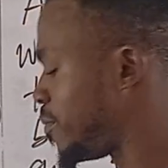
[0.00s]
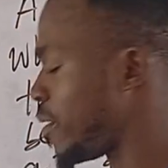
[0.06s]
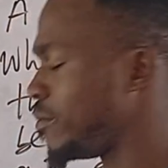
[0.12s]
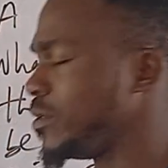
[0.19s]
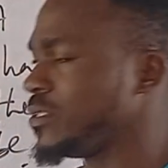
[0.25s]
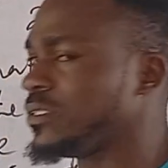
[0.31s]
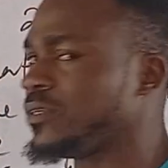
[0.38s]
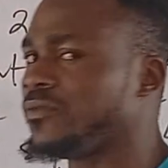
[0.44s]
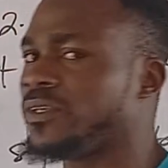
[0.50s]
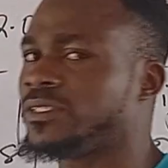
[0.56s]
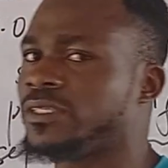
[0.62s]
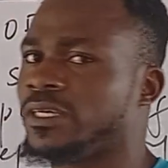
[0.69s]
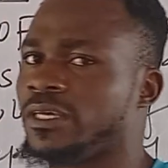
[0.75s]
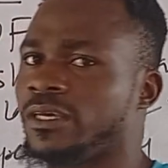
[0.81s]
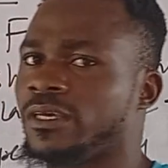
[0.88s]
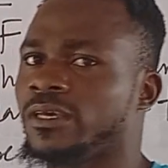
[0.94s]

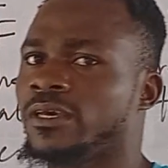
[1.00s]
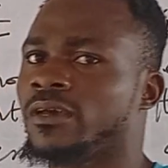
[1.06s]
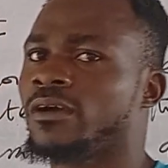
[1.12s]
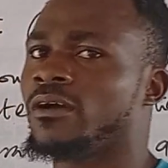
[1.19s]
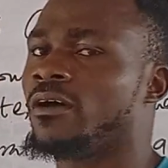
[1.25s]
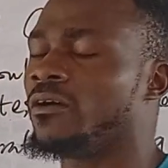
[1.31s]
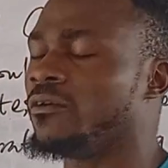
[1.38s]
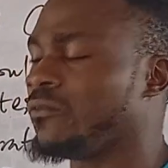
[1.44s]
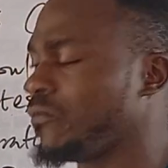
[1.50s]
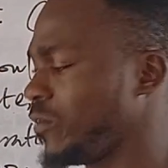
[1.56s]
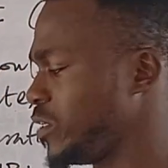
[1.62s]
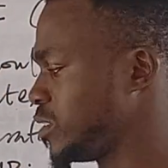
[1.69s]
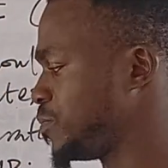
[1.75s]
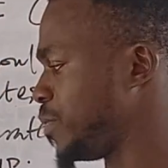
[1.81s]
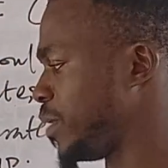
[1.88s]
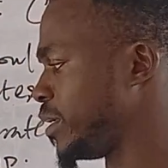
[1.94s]
permittivity of
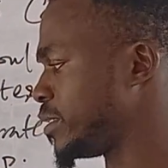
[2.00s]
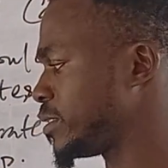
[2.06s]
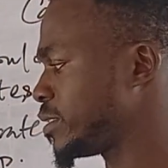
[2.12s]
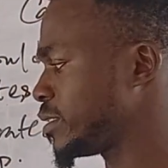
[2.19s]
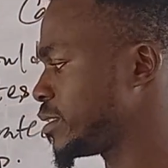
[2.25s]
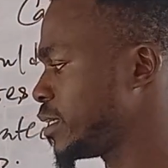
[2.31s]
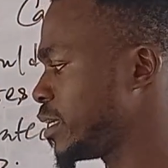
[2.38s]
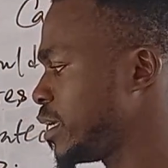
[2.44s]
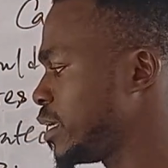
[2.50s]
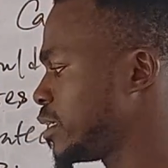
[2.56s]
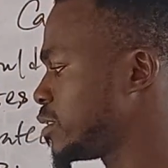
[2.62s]
free space.